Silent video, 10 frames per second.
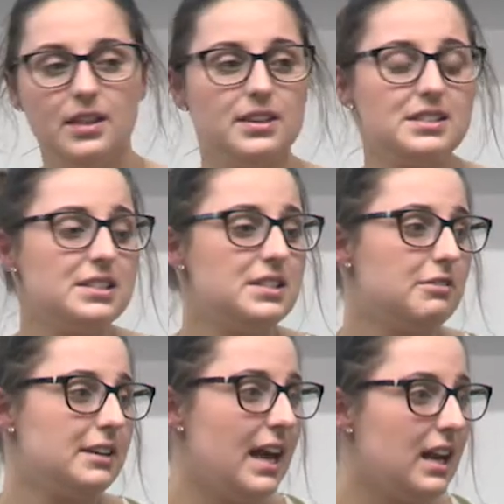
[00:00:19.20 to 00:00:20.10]
This is the
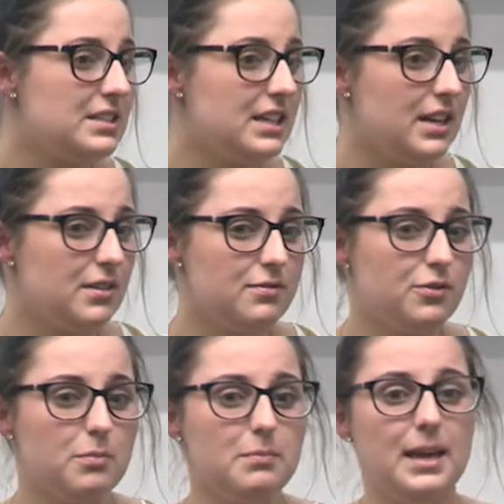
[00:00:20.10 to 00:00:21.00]
reality
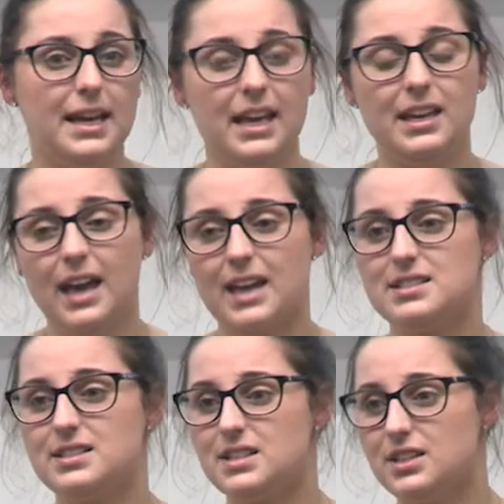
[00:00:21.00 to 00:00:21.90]
for many
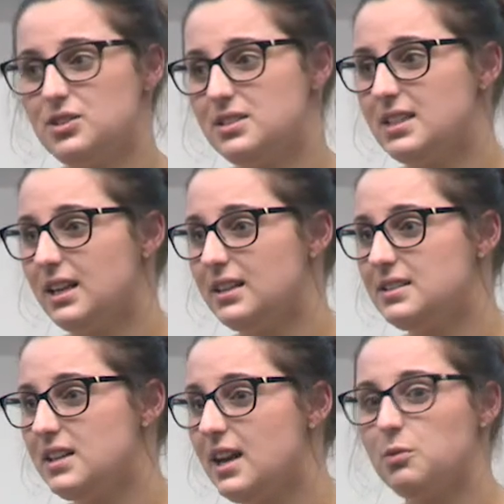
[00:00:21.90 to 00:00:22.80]
cases in New
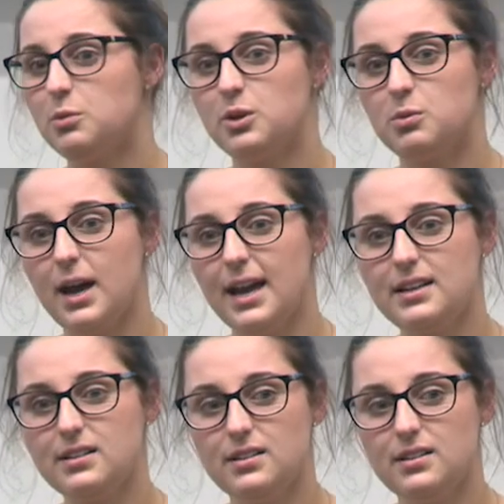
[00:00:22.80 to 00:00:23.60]
Zealand and worldwide,